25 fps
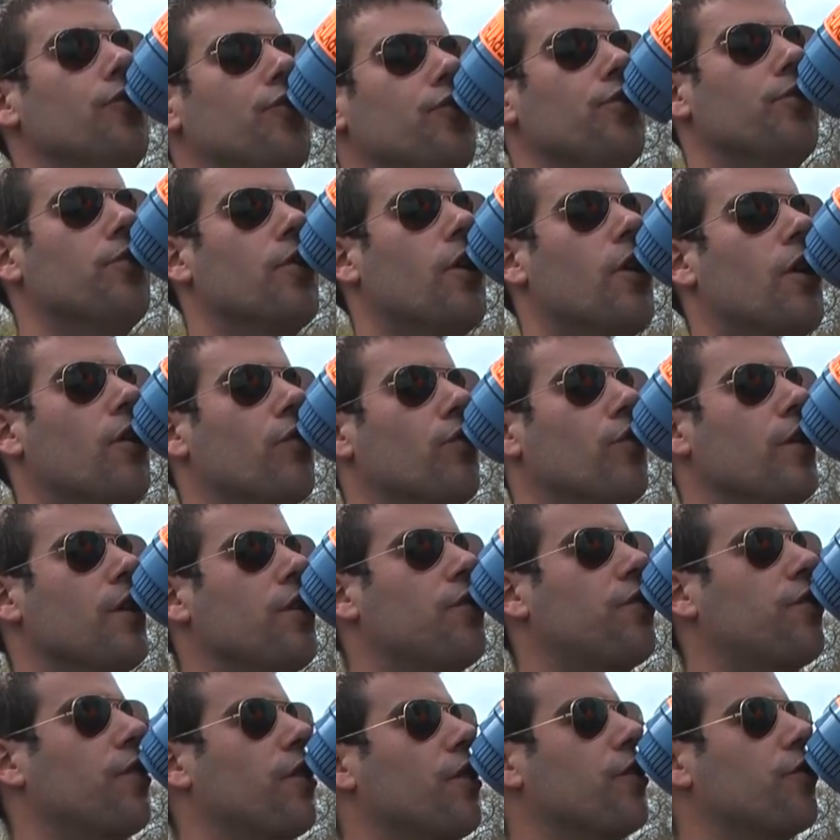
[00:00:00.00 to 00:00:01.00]
Do not
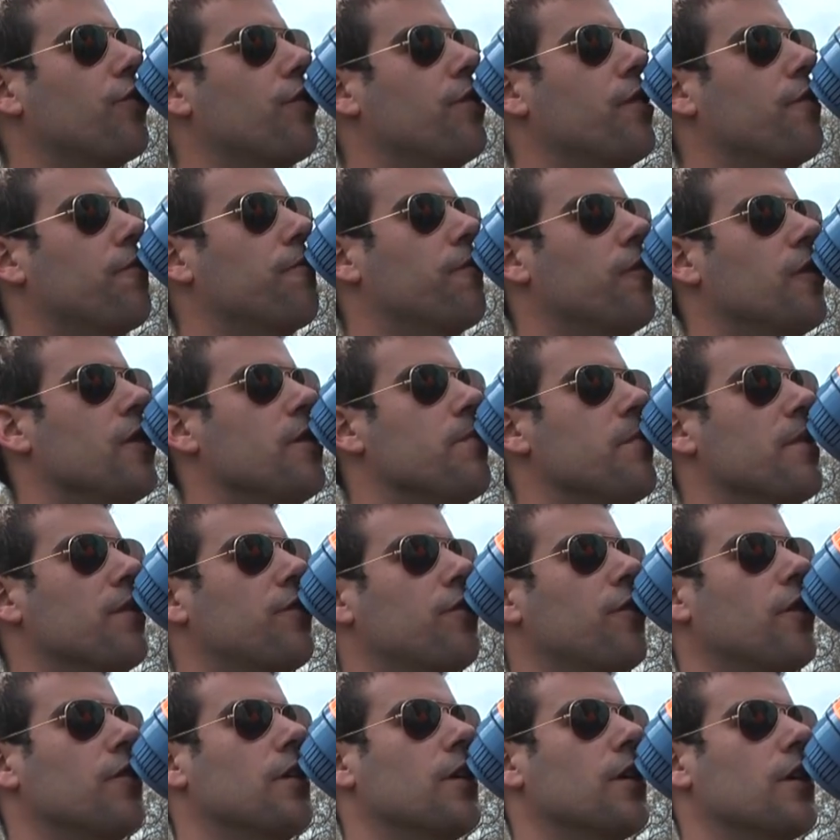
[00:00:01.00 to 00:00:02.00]
research the
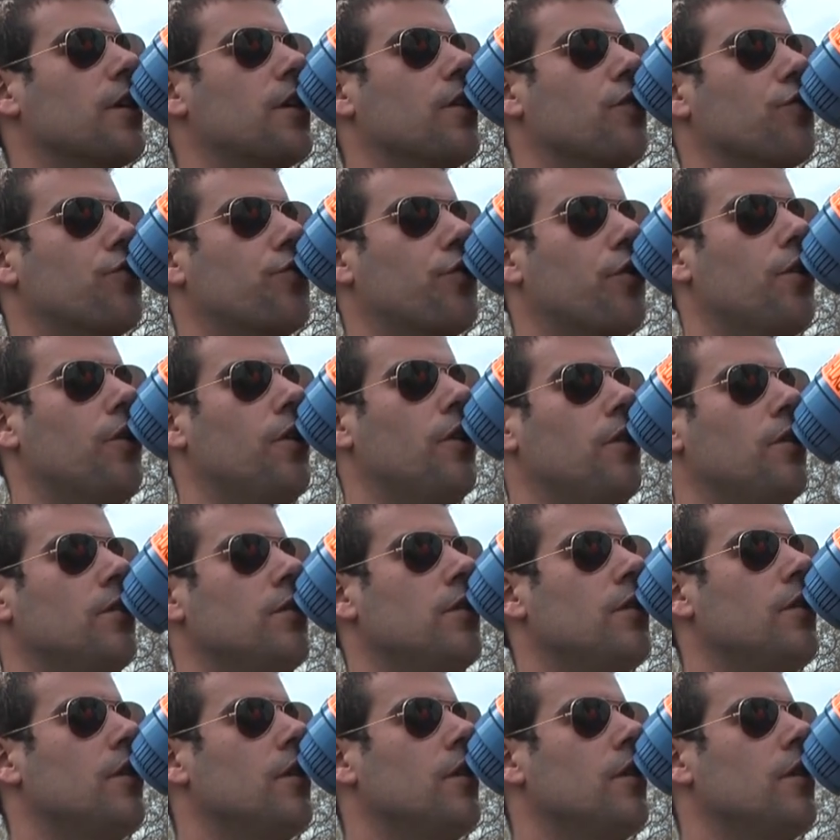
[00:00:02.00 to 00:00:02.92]
Freemasonic control